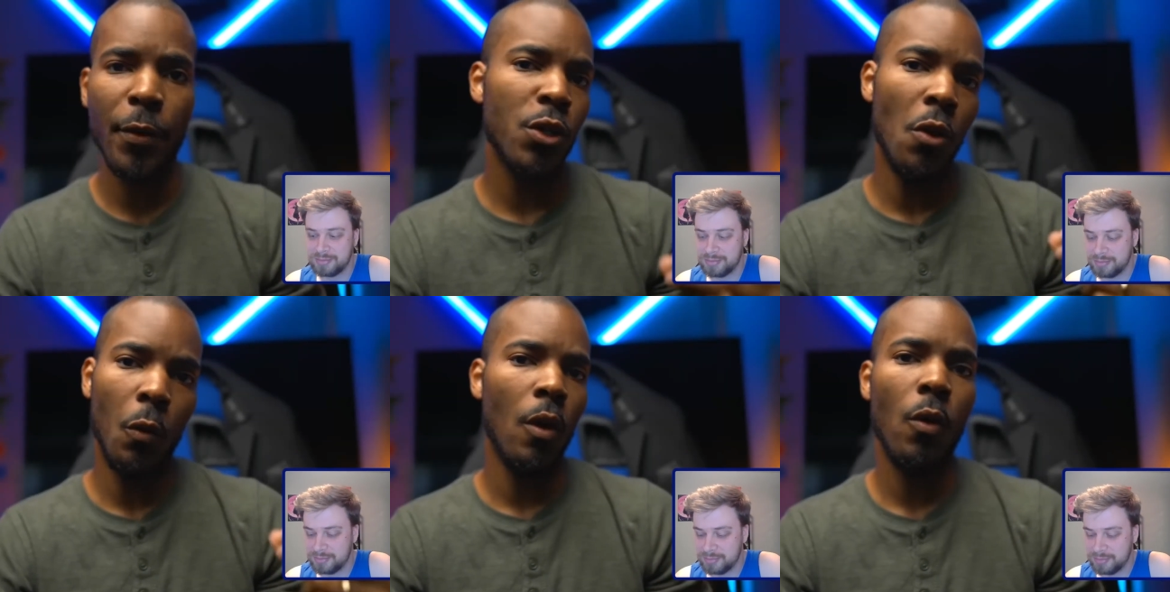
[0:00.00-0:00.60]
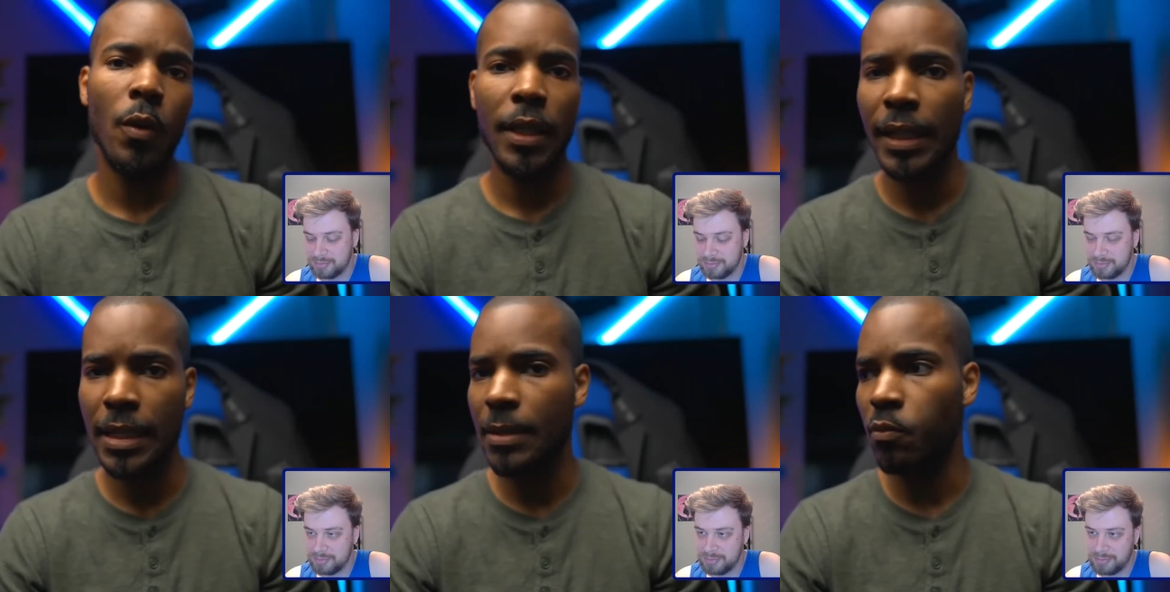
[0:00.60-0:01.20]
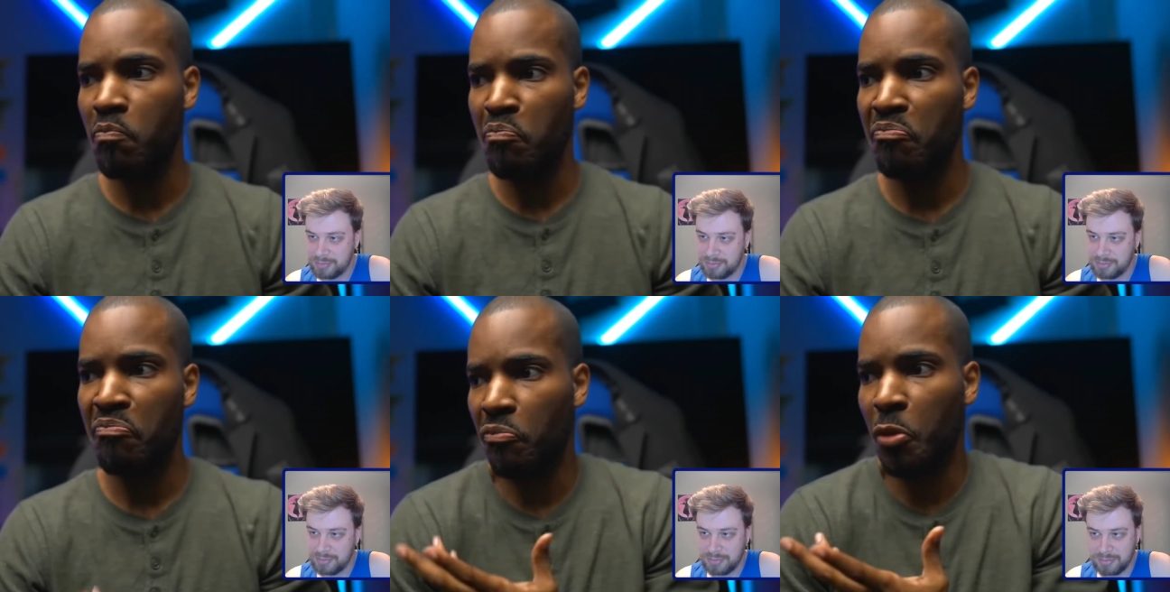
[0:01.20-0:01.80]
Speaker 1: there is no low he is
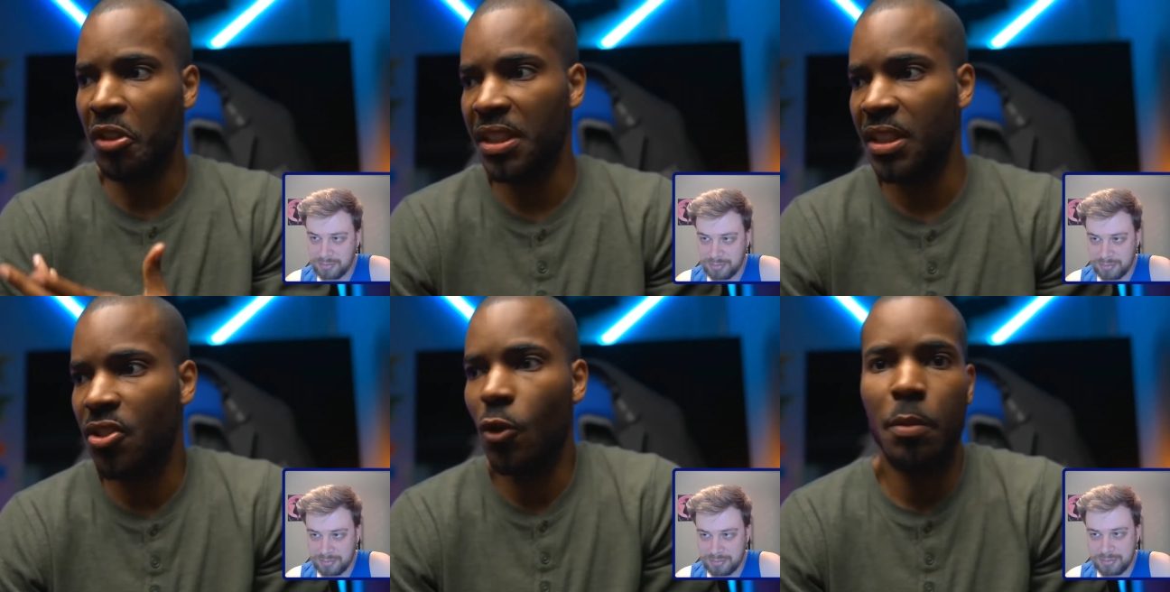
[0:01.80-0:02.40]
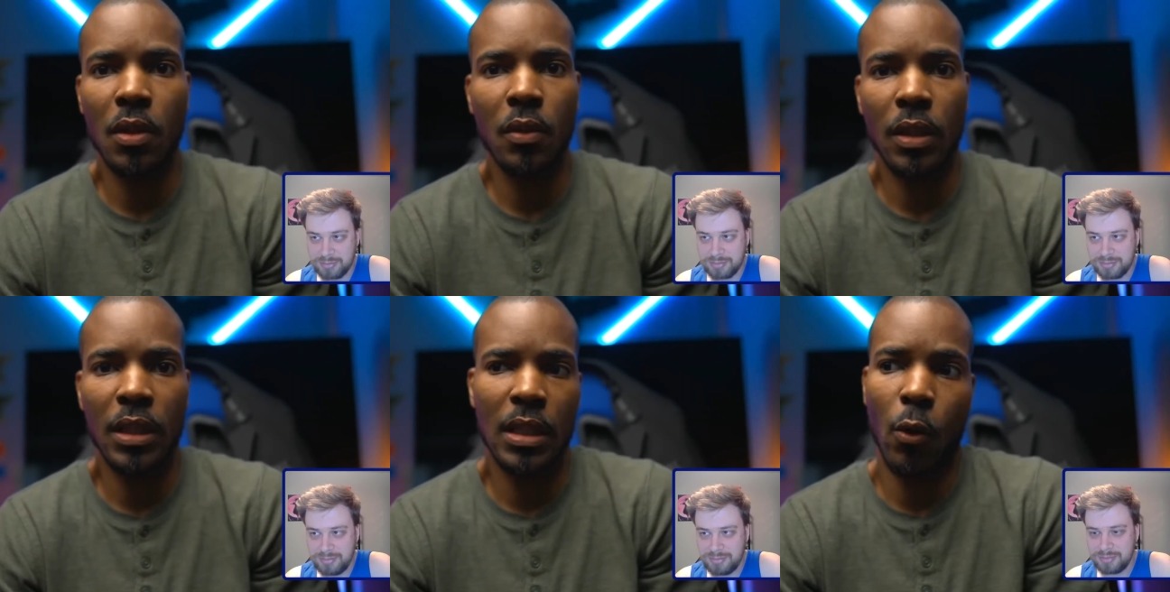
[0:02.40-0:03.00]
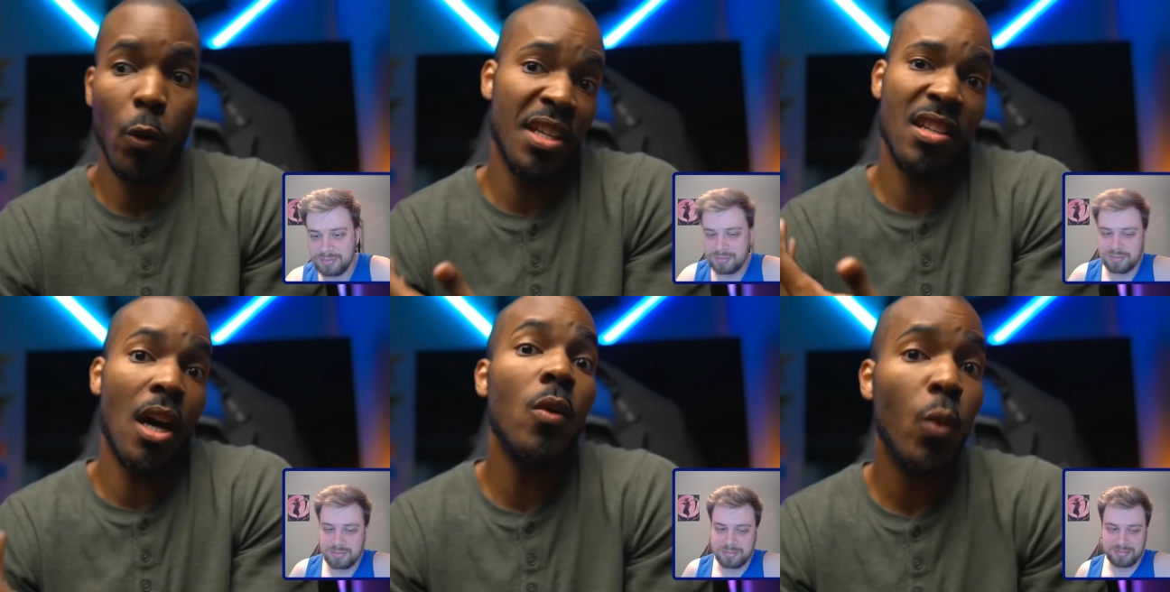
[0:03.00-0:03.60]
willing to stoop to, or
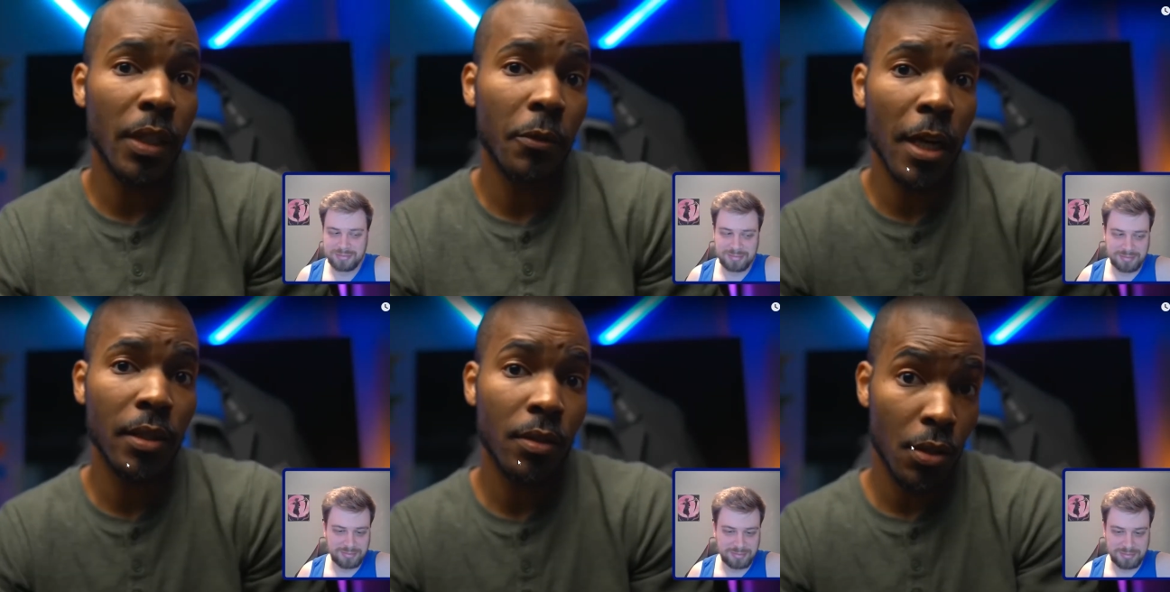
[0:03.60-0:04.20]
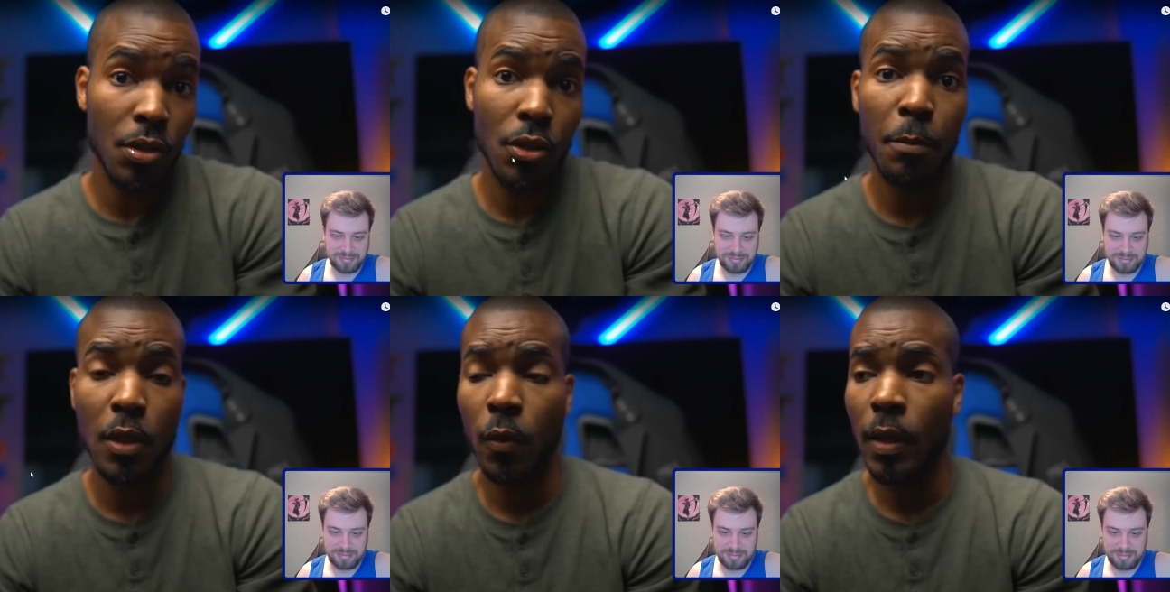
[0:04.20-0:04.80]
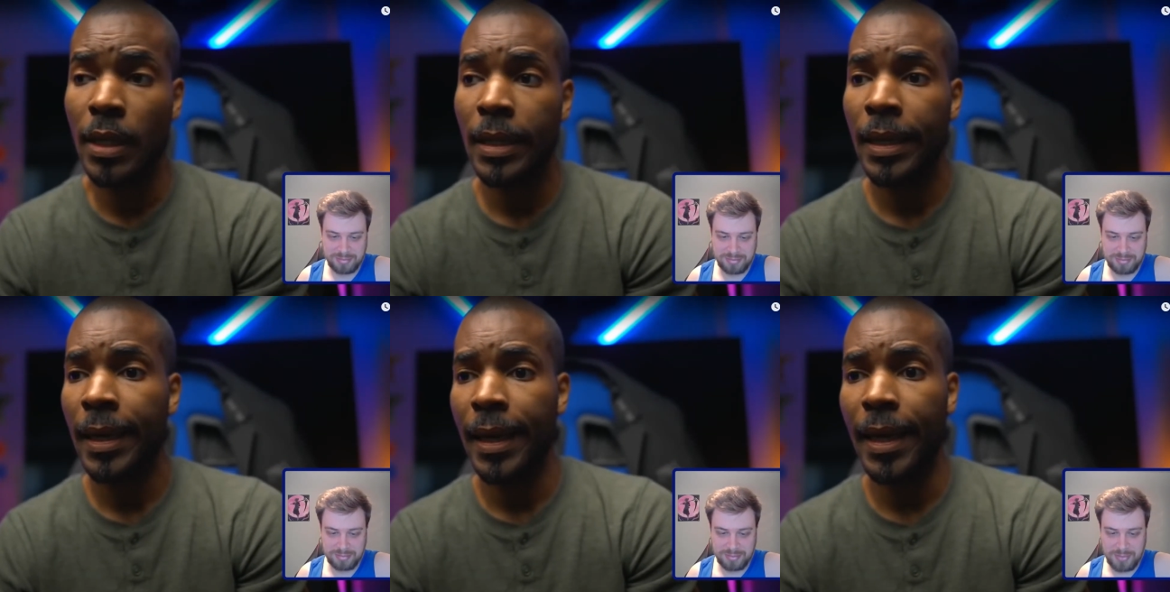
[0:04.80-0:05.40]
is unwilling, rather, to stoop to.
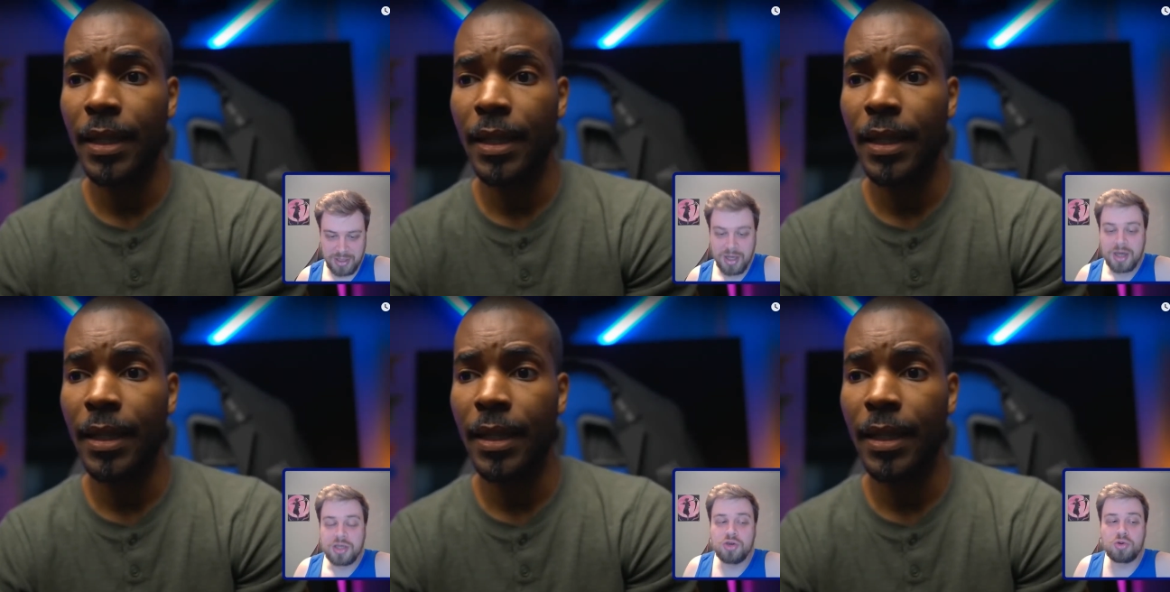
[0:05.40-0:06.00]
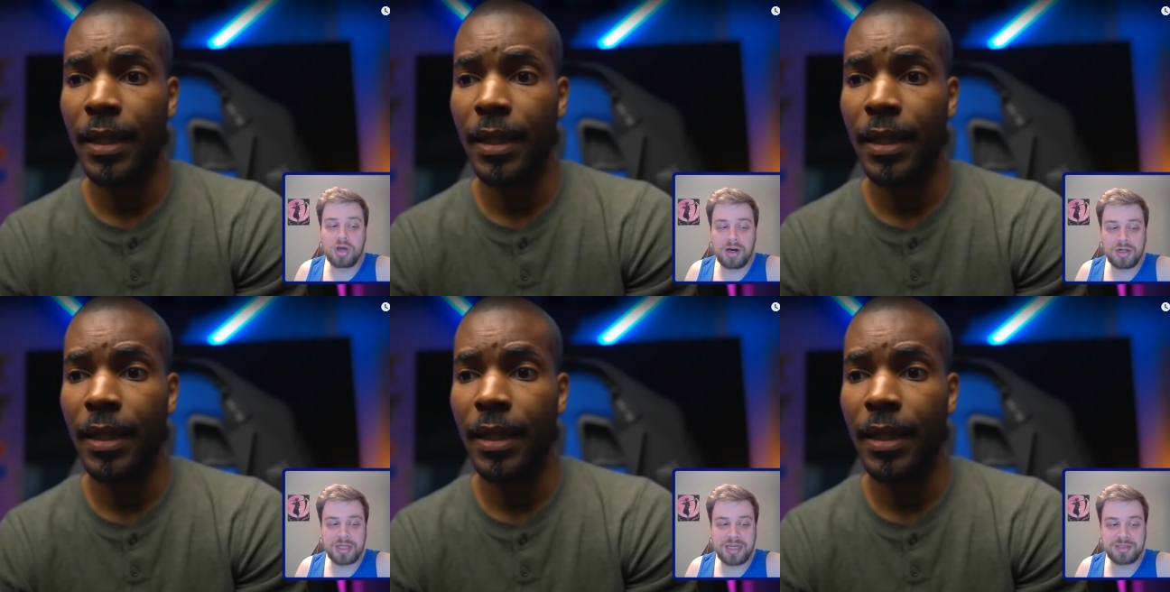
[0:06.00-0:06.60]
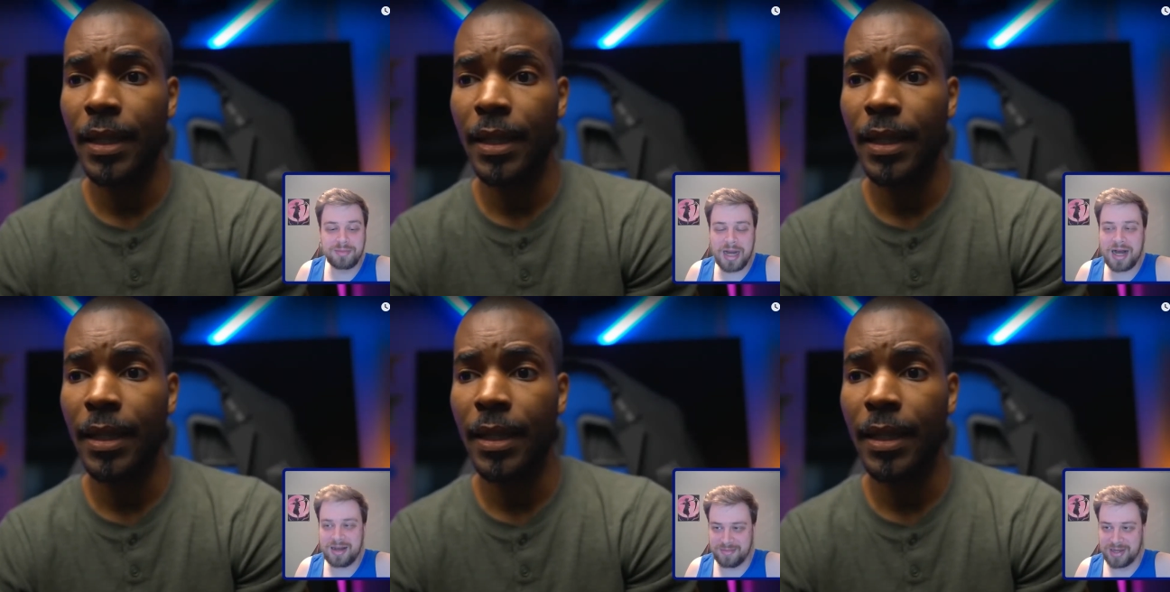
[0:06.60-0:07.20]
Speaker 2: And. You called his
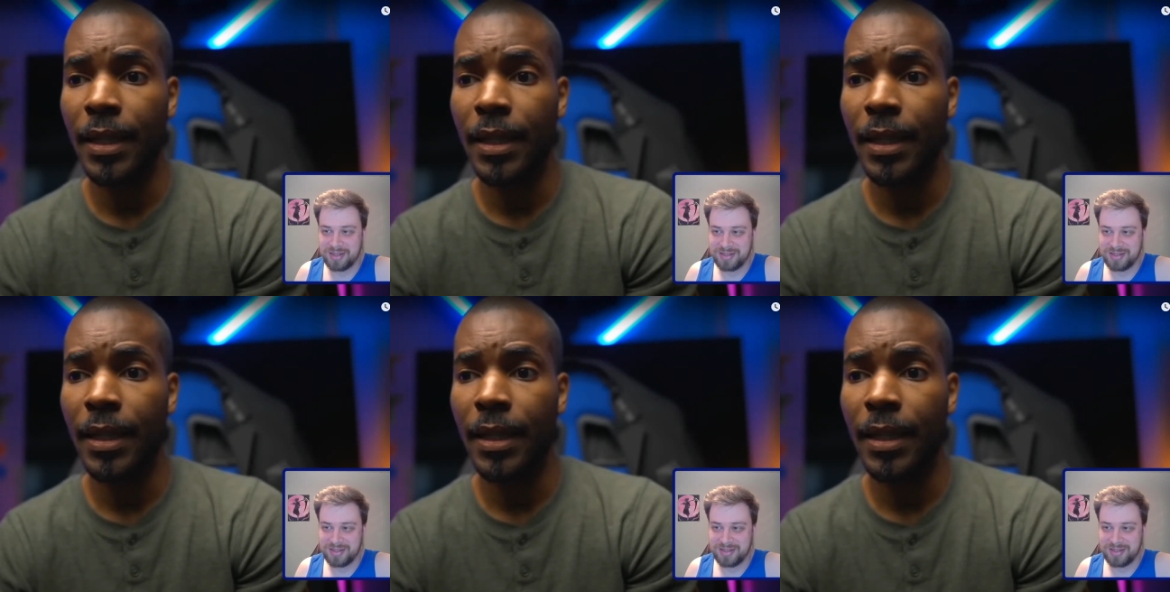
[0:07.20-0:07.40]
mom.